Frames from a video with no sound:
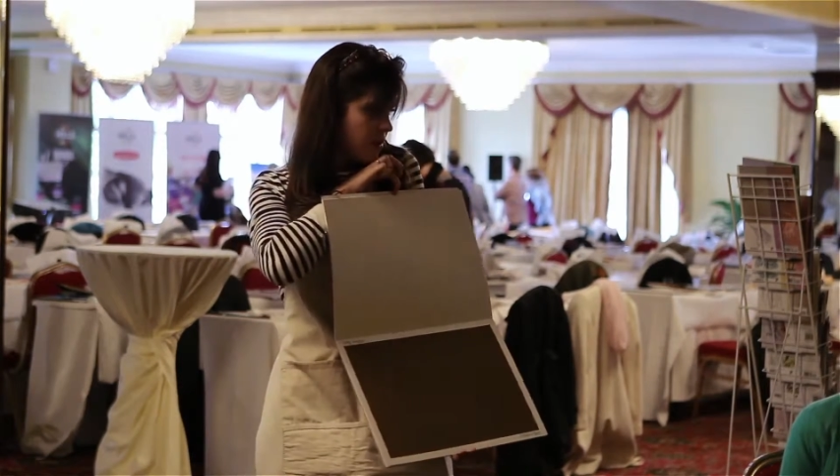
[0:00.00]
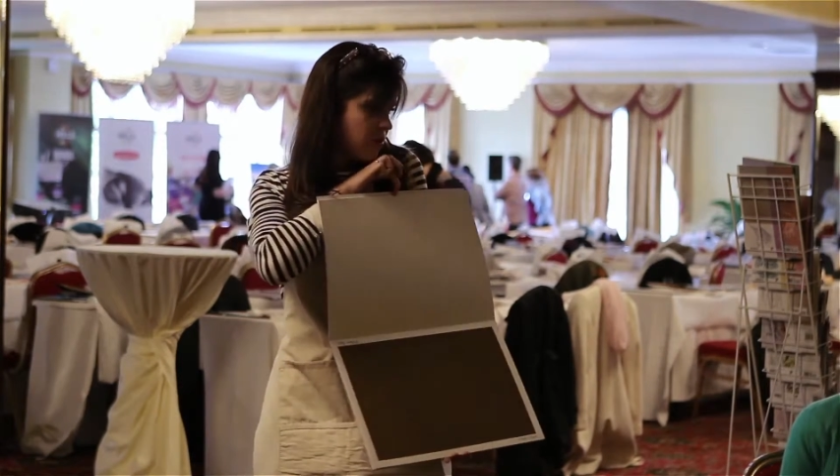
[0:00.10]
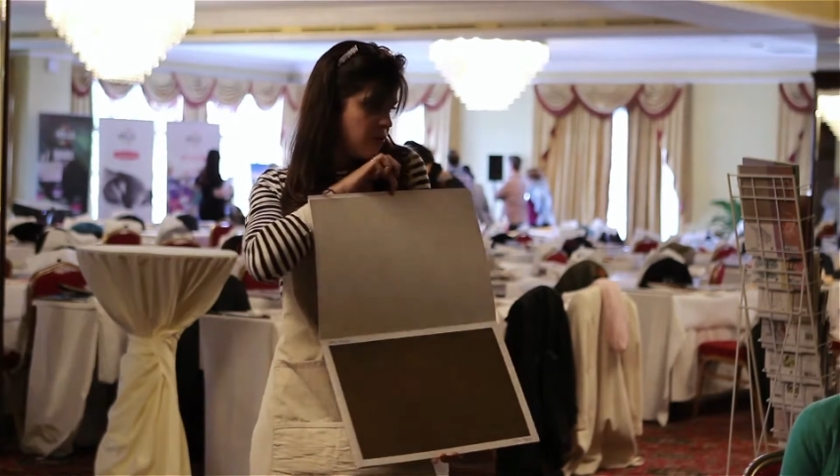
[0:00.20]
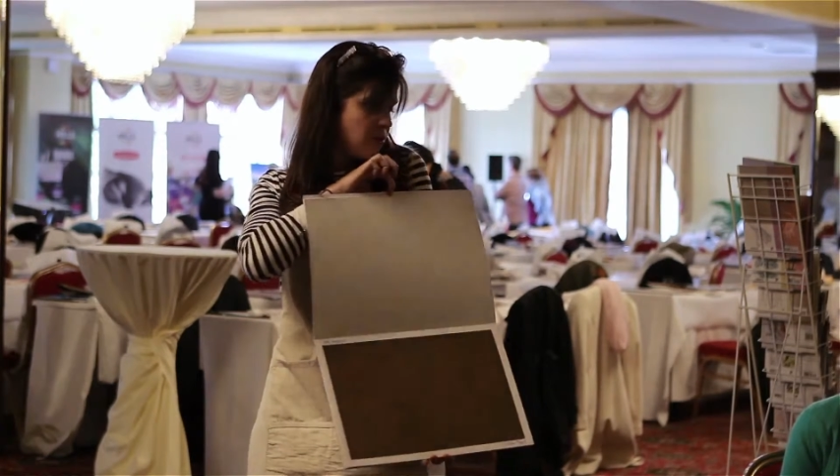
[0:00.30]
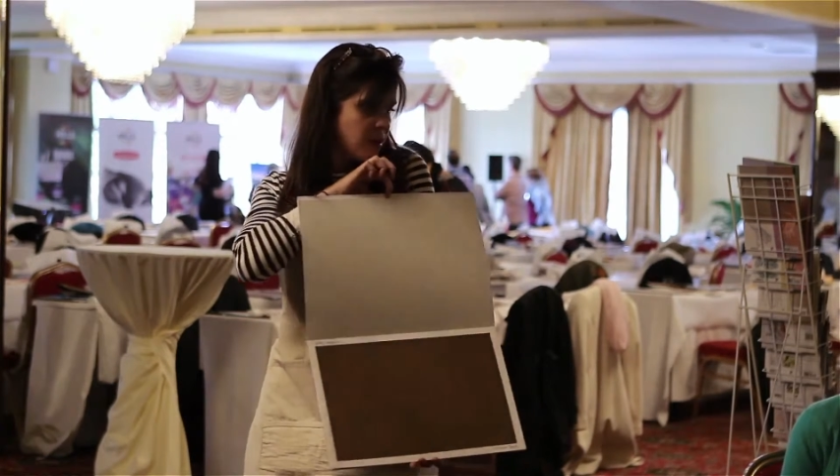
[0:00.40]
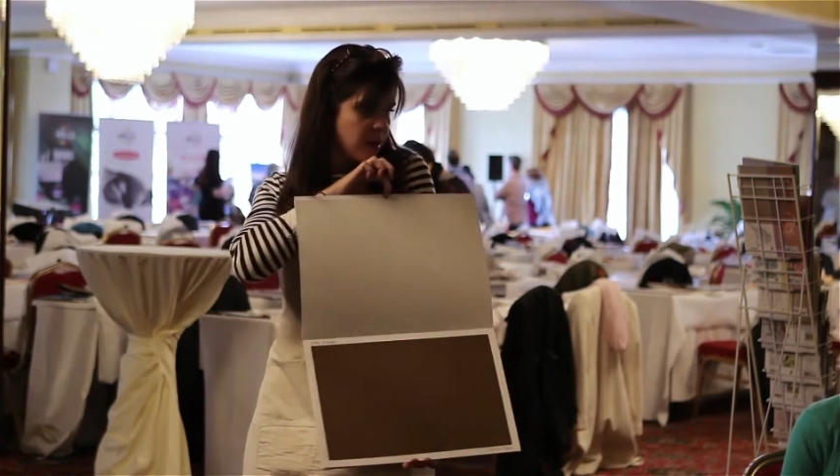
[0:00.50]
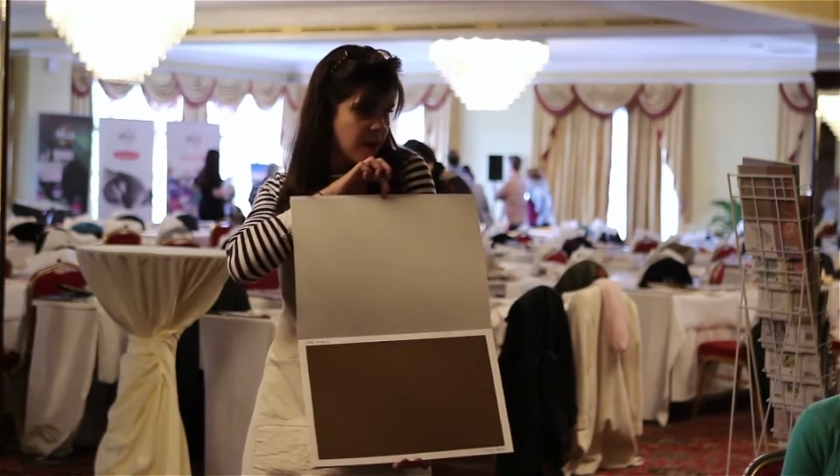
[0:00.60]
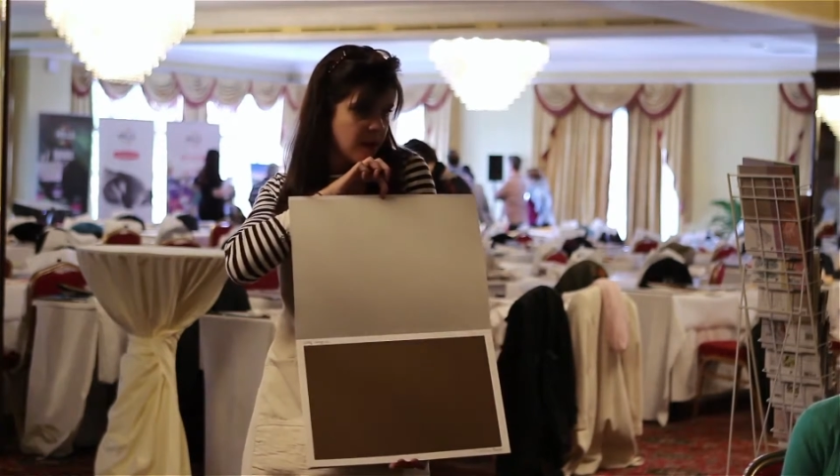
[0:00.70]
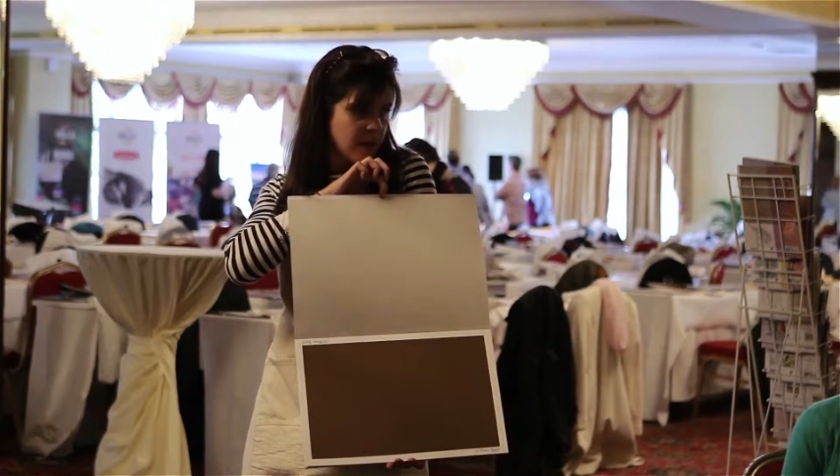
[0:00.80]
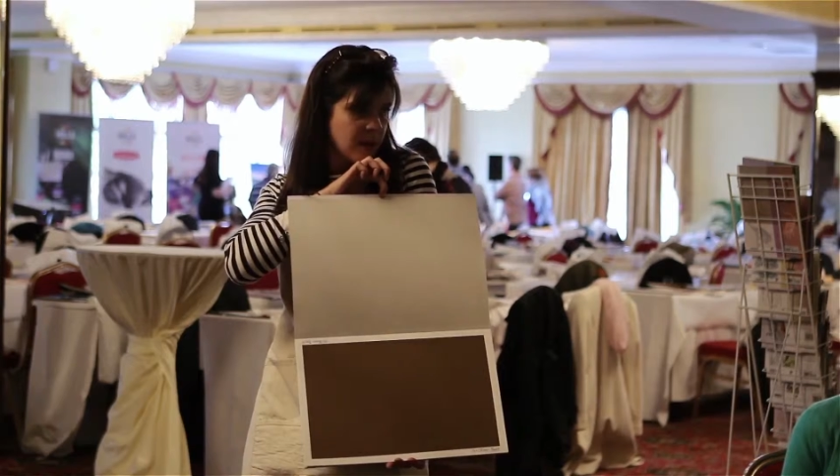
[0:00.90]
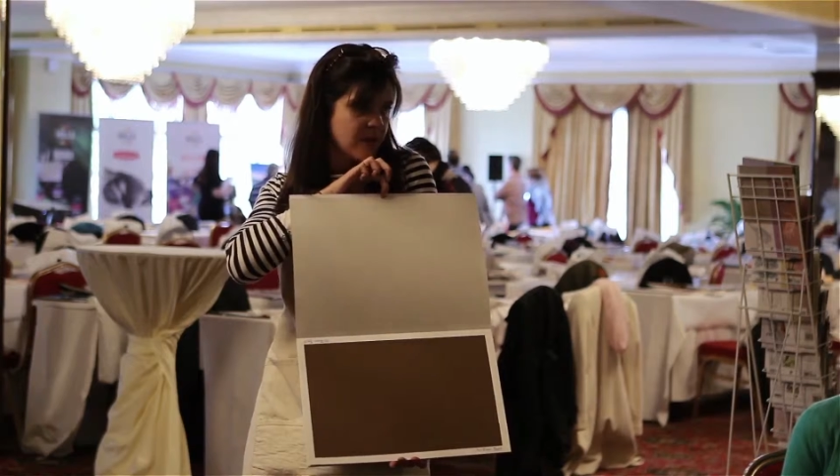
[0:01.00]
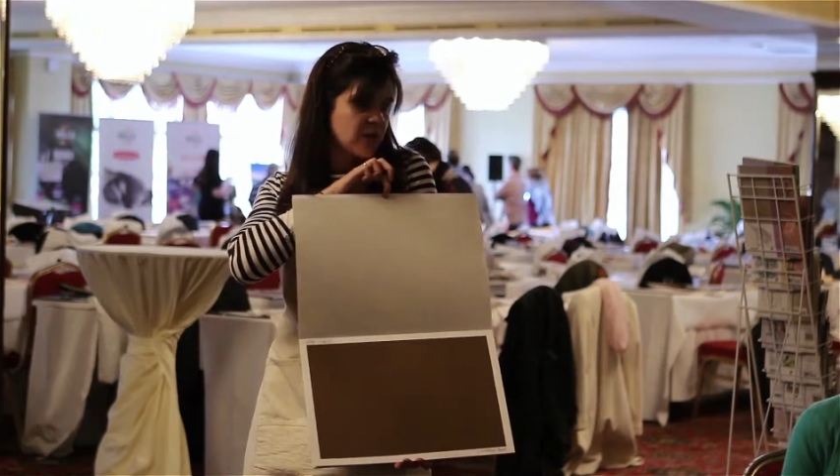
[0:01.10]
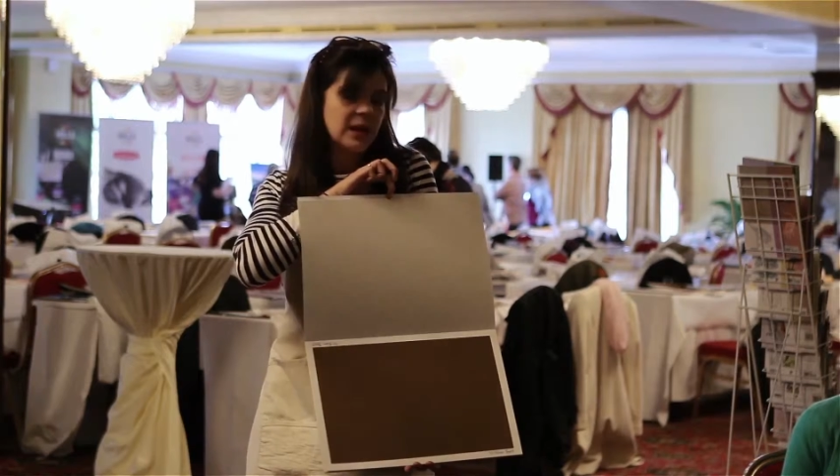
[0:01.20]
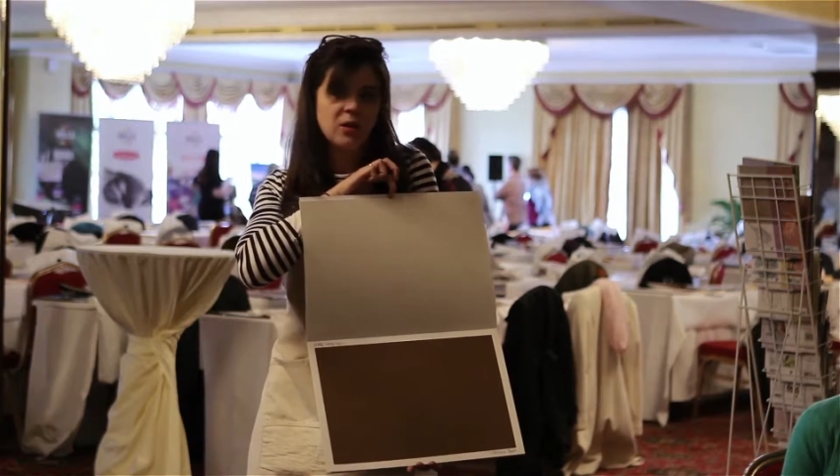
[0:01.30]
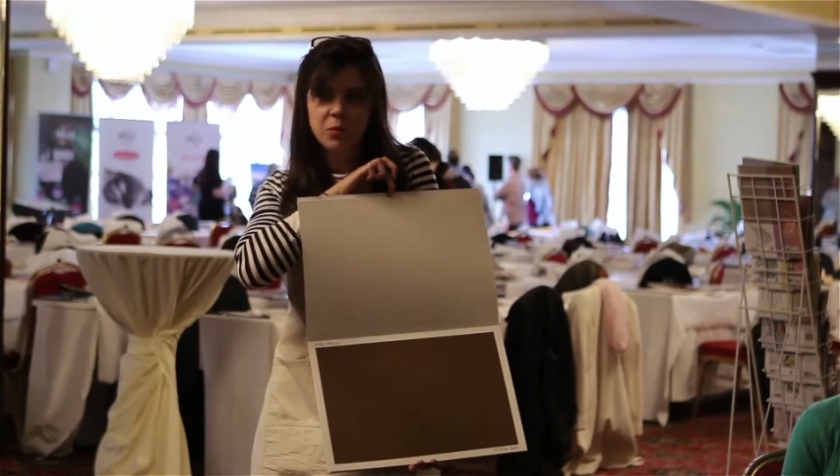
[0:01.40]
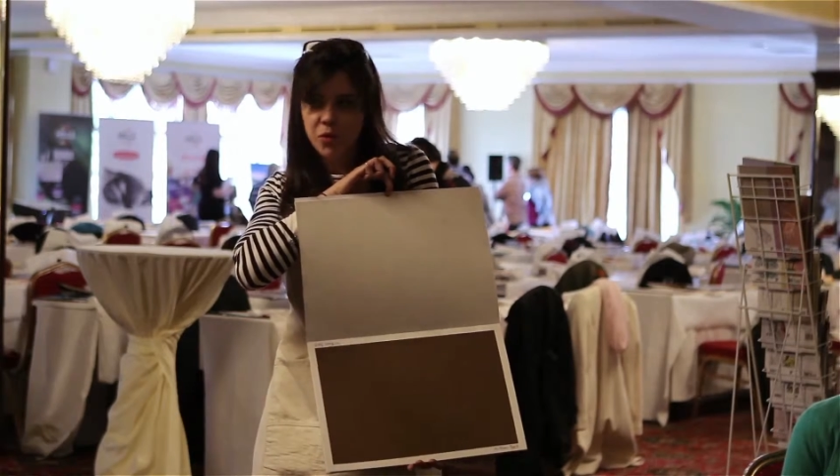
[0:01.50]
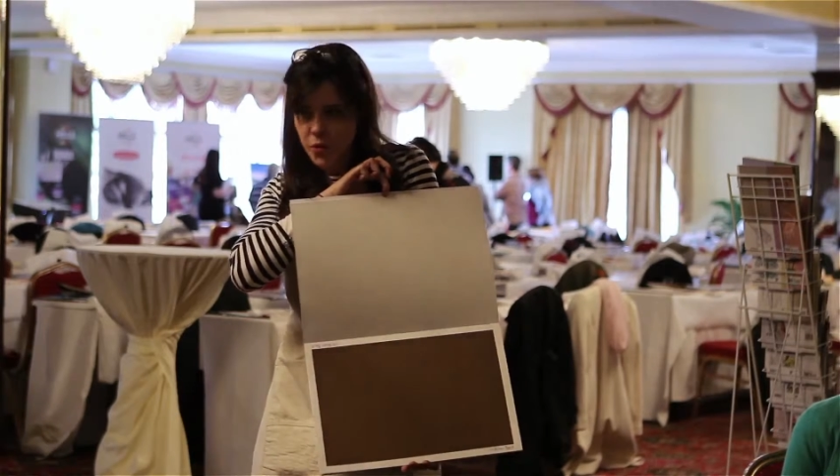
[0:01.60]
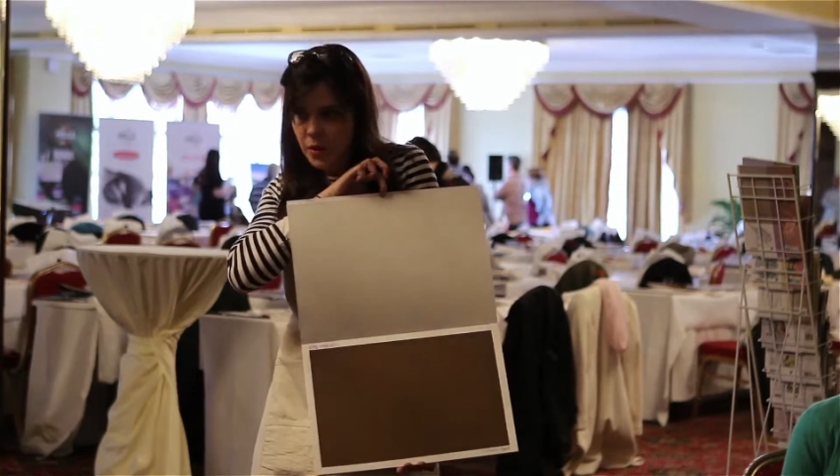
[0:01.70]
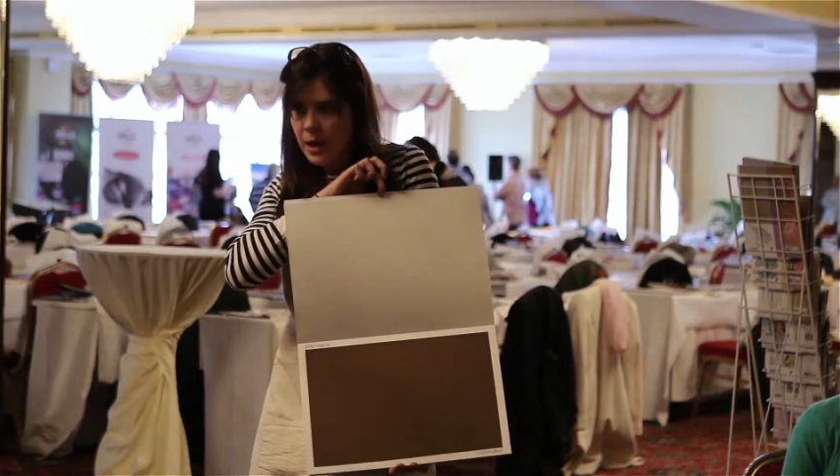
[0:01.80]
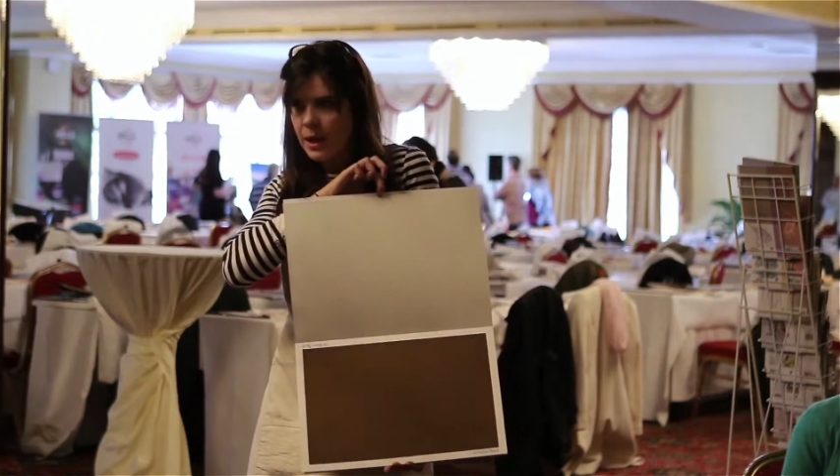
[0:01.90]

do your thing, give it a little blow,